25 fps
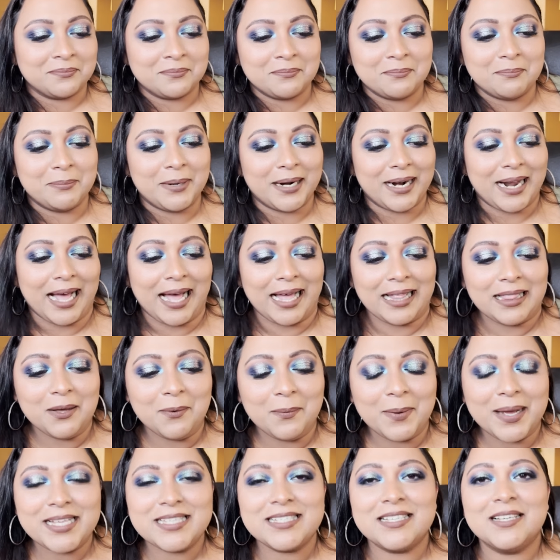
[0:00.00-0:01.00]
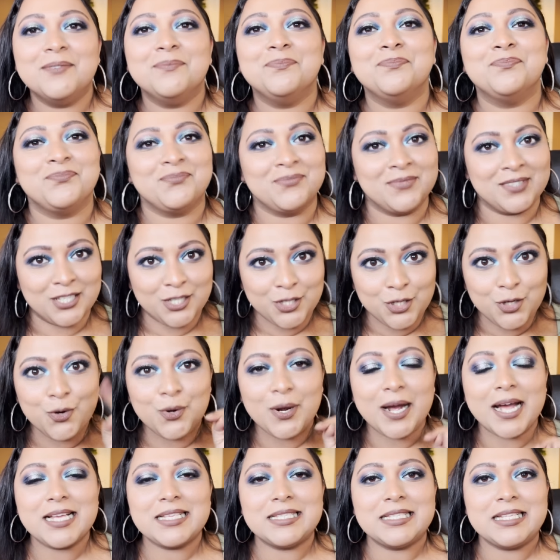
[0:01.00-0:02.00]
But otherwise, you
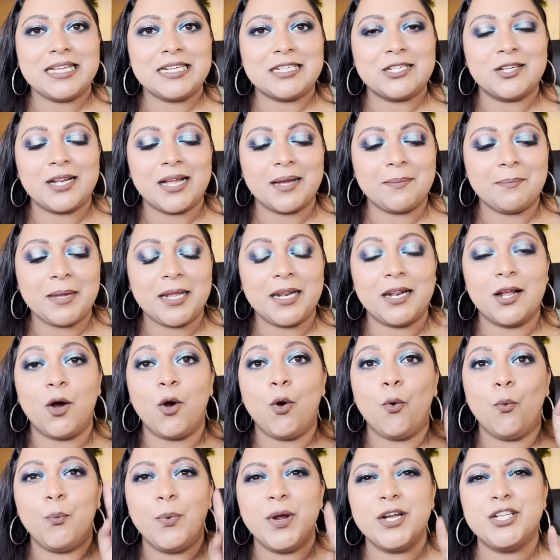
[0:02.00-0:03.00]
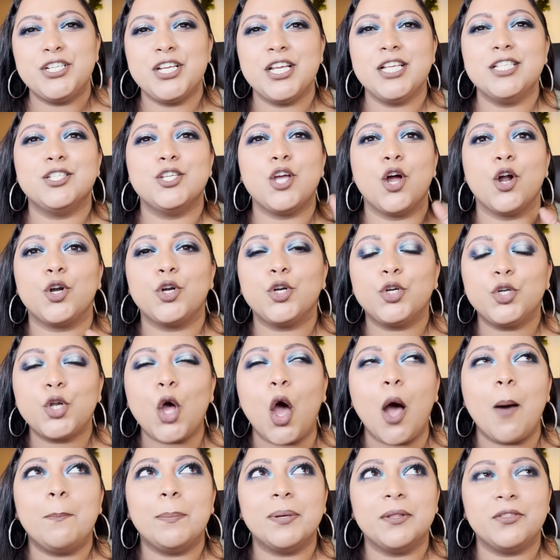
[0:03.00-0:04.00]
guys need to let me know which is your
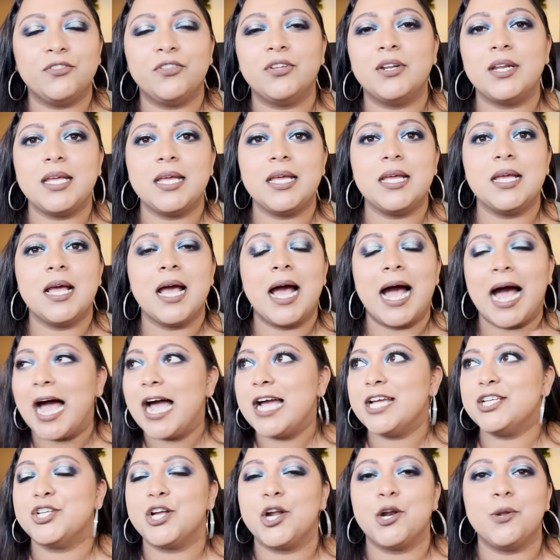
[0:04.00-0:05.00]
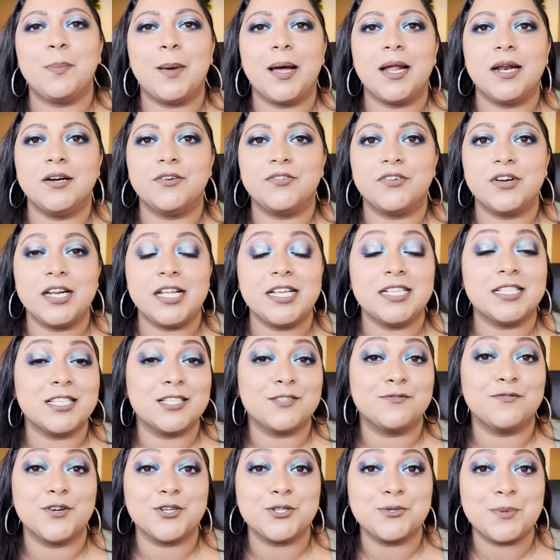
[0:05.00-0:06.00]
top 3 eyeshadow palette
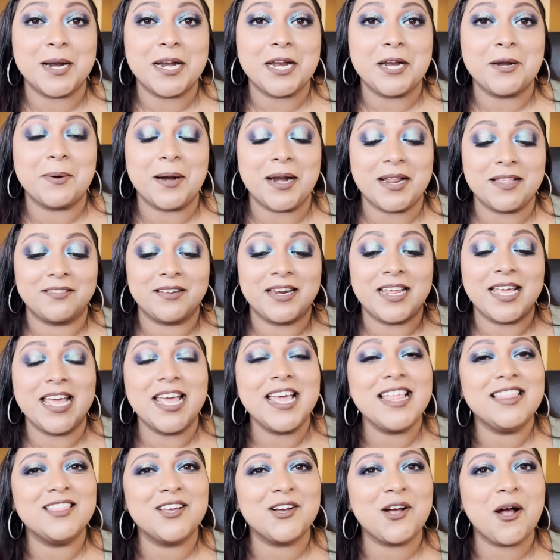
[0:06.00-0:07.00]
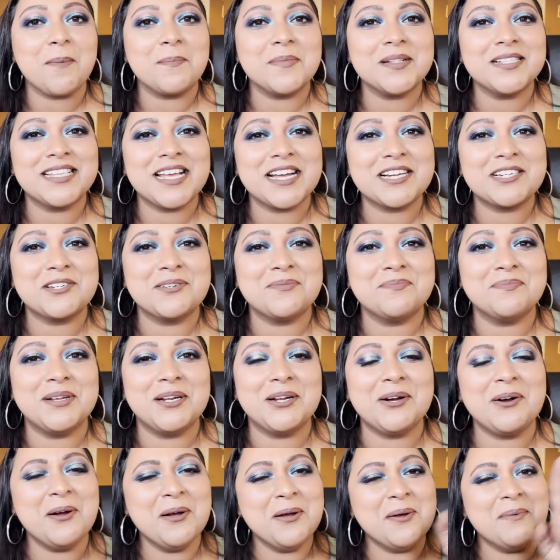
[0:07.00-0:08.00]
releases for 2023 in the comment section
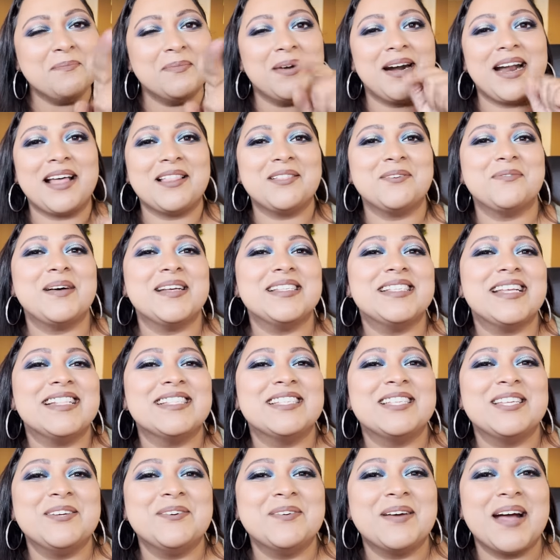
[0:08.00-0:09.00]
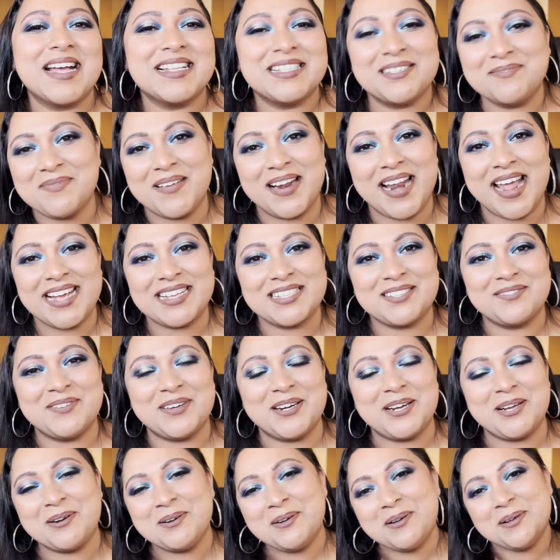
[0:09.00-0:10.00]
below. But otherwise, I'll see you guys in my next
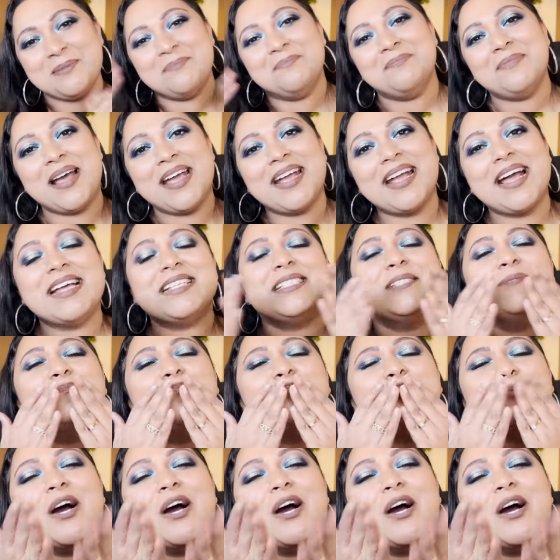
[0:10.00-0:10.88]
video. Bye guys.